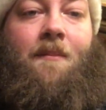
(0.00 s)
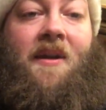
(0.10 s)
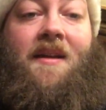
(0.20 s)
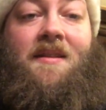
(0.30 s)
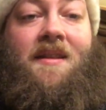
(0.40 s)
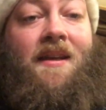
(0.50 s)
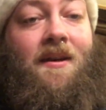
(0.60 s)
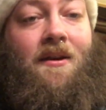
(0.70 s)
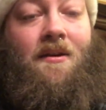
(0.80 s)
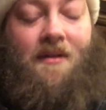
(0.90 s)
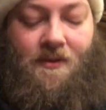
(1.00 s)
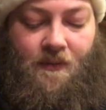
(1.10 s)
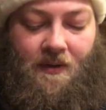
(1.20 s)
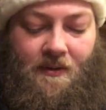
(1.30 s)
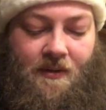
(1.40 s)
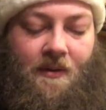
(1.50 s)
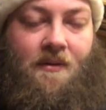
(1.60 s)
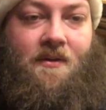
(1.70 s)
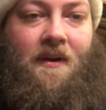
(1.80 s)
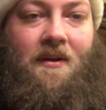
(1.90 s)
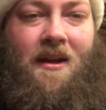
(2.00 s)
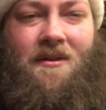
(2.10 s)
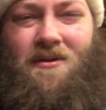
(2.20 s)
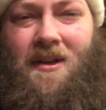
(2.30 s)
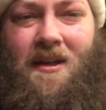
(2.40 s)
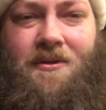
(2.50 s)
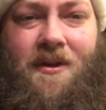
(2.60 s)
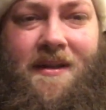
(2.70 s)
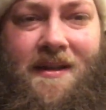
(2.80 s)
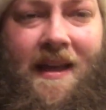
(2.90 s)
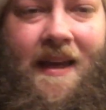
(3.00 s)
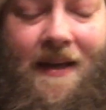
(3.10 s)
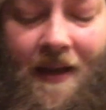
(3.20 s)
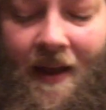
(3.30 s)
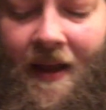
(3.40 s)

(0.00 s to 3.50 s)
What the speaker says: Next here, this one also goes around 100, 110.